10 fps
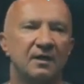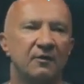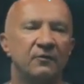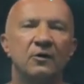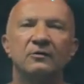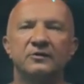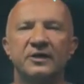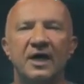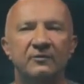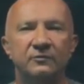knowledge
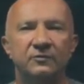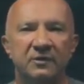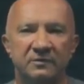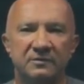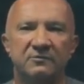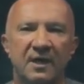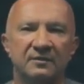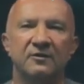how to construct